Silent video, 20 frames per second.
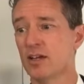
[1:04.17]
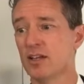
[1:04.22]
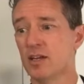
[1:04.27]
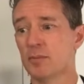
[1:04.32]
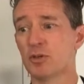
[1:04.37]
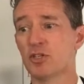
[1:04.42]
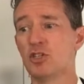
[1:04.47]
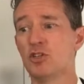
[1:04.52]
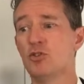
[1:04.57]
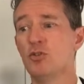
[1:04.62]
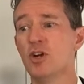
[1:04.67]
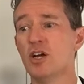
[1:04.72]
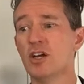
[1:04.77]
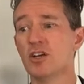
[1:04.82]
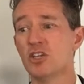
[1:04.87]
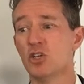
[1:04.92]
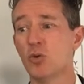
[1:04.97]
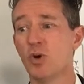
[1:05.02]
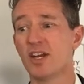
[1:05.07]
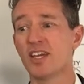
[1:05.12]
Number 2,
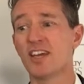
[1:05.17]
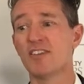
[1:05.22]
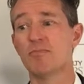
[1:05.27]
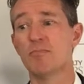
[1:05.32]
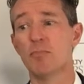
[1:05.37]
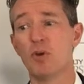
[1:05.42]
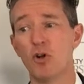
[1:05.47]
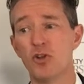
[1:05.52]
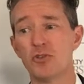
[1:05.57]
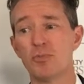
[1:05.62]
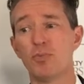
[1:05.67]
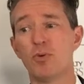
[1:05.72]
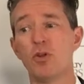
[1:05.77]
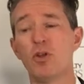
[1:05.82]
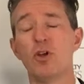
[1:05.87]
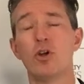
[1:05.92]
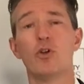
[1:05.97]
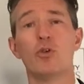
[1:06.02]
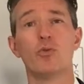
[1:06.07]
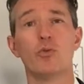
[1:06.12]
you want to give
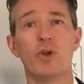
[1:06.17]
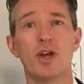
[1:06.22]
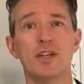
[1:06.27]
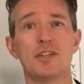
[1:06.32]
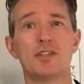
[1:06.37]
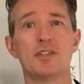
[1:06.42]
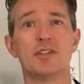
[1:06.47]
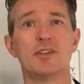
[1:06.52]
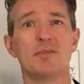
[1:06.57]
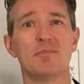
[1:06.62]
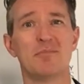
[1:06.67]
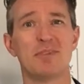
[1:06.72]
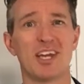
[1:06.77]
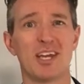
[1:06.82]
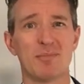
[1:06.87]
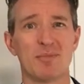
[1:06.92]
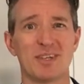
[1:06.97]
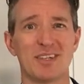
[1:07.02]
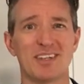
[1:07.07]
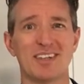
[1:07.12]
multiple rent
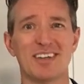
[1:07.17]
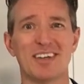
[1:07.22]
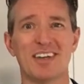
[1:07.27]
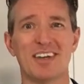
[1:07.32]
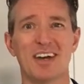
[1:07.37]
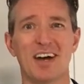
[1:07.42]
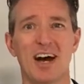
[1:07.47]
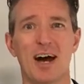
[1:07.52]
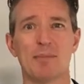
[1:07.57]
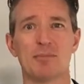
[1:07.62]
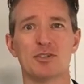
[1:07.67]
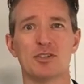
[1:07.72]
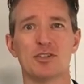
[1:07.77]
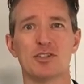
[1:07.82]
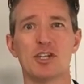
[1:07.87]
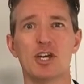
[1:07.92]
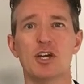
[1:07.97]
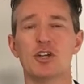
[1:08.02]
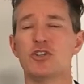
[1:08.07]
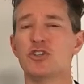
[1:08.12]
payment
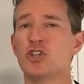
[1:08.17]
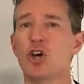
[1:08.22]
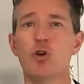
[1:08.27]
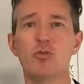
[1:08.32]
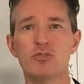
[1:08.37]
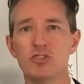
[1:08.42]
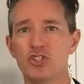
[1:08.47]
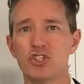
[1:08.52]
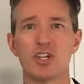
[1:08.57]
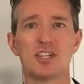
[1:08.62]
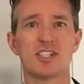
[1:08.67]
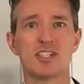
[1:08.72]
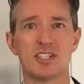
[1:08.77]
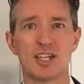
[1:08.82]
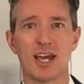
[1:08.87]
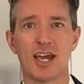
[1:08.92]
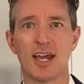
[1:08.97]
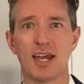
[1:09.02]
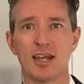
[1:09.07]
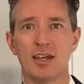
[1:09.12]
options. Don't just
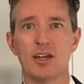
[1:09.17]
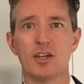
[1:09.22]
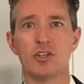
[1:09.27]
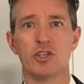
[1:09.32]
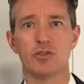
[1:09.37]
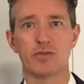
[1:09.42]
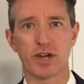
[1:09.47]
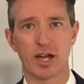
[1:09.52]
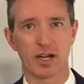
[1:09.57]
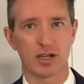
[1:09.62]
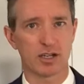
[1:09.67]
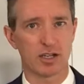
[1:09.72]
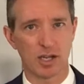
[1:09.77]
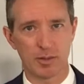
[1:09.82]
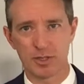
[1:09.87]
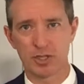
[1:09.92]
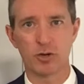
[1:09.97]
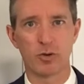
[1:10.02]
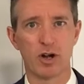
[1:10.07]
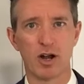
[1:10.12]
say, you've got to
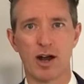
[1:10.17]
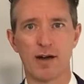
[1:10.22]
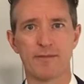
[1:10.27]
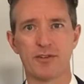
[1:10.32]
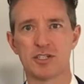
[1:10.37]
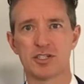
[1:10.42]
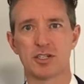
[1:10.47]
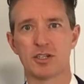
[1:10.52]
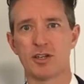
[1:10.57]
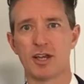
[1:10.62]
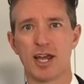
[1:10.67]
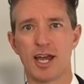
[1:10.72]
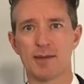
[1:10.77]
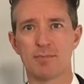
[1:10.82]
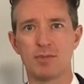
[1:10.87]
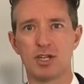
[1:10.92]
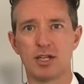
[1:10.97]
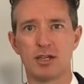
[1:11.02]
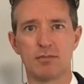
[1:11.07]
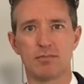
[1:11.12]
come into our office and hand
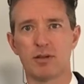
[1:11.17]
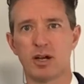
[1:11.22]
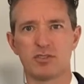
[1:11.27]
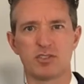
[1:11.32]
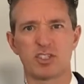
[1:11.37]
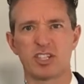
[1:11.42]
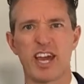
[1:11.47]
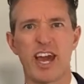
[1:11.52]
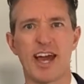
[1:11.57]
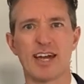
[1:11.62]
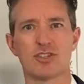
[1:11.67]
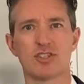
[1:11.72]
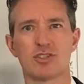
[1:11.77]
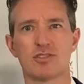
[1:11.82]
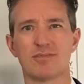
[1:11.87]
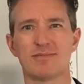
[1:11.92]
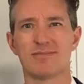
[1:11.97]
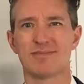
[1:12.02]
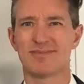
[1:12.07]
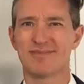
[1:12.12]
me
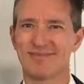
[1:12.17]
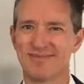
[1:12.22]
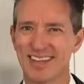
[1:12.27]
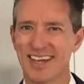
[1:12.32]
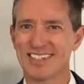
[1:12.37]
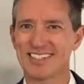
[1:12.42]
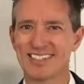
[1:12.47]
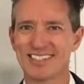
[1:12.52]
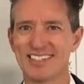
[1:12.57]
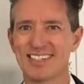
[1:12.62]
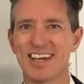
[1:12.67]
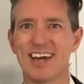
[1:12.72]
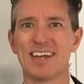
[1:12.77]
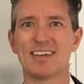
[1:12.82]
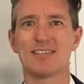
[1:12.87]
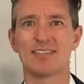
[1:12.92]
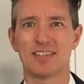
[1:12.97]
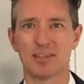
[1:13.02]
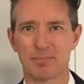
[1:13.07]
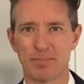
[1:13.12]
cash. That's
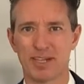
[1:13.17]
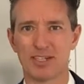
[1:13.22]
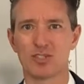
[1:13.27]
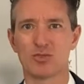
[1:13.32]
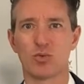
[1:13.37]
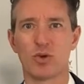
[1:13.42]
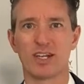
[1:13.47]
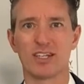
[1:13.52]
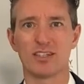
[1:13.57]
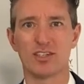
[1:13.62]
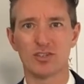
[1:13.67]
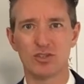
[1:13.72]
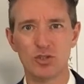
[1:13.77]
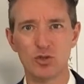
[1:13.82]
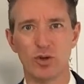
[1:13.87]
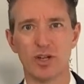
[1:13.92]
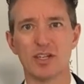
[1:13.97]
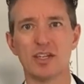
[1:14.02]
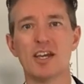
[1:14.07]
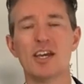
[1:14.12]
not the best way to
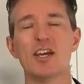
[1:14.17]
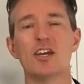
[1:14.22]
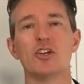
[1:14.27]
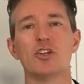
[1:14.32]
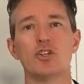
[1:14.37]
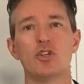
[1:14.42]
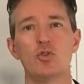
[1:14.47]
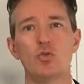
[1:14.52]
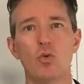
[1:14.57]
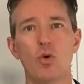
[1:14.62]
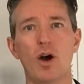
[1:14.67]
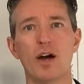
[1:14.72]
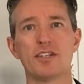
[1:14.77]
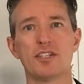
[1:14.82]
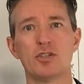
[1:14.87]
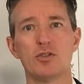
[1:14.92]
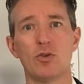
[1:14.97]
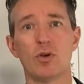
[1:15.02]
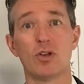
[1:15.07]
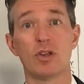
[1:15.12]
do it. You want
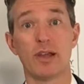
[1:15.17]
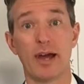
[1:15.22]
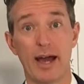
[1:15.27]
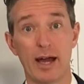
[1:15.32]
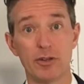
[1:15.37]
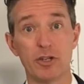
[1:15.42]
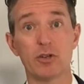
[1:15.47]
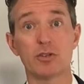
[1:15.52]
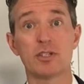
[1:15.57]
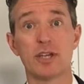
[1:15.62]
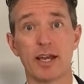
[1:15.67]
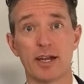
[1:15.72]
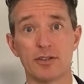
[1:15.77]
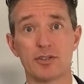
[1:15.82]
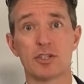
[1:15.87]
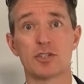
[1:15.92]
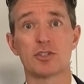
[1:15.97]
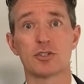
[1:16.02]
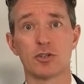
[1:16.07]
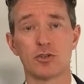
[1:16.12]
to allow your tenant
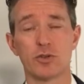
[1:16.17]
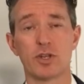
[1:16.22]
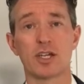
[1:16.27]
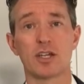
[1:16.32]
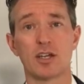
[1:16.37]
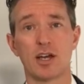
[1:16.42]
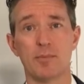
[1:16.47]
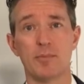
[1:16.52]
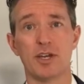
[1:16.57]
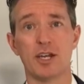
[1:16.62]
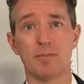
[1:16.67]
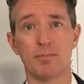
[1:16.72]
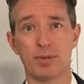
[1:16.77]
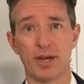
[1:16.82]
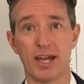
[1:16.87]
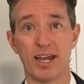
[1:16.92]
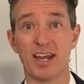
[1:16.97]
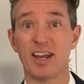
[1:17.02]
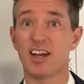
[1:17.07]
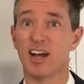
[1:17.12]
to certainly come in and
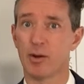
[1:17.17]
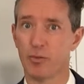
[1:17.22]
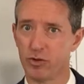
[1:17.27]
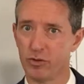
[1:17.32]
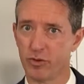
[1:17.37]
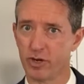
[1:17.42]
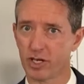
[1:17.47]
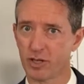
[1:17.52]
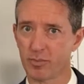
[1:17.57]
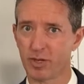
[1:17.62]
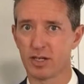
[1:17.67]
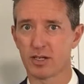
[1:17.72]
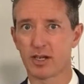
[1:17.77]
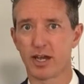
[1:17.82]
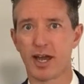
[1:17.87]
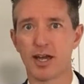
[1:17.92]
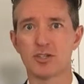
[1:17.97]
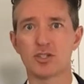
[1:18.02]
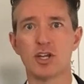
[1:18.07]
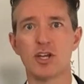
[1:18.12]
pay. I wouldn't recommend
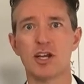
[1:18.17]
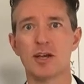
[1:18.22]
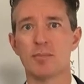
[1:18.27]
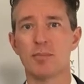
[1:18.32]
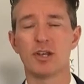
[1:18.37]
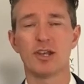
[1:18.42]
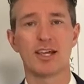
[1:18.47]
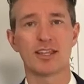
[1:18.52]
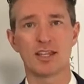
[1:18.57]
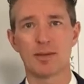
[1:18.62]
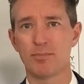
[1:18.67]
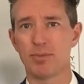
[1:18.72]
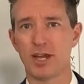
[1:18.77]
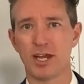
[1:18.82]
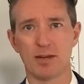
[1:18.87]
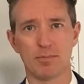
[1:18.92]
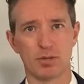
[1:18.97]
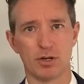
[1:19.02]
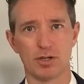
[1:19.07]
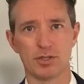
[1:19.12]
cash, but let them pay
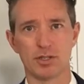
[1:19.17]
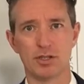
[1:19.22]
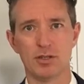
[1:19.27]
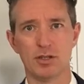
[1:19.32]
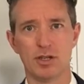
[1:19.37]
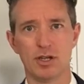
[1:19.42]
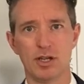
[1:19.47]
in person.